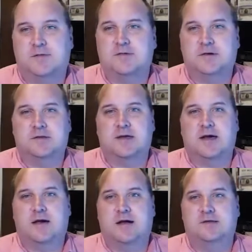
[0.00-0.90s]
took that
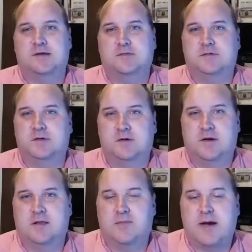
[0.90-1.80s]
concept and turned it
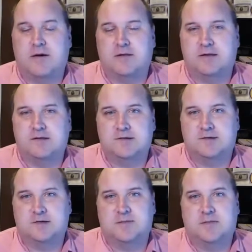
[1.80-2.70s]
into the Power Lead
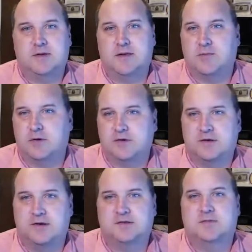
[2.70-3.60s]
system, and he birthed it
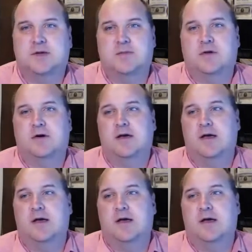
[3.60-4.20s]
in September.